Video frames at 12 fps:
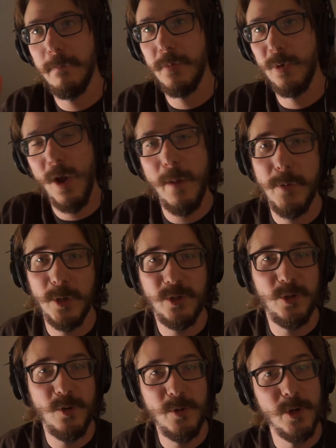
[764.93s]
proper
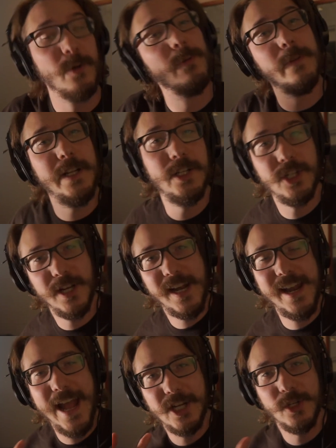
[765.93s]
to your region,
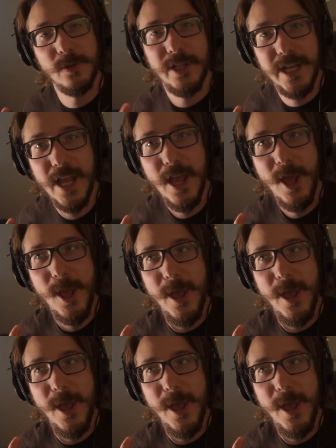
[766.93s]
and naturally,